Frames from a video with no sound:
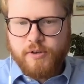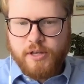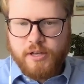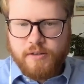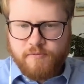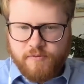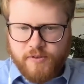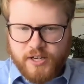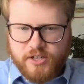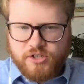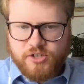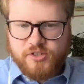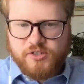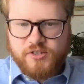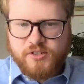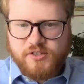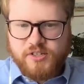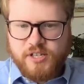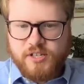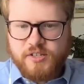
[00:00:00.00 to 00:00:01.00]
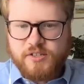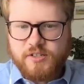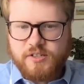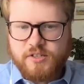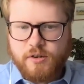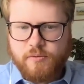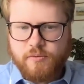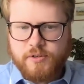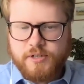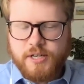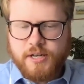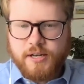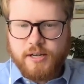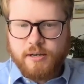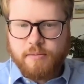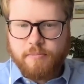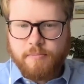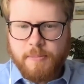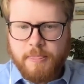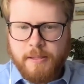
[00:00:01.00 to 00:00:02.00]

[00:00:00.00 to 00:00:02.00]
infectious diseases over time.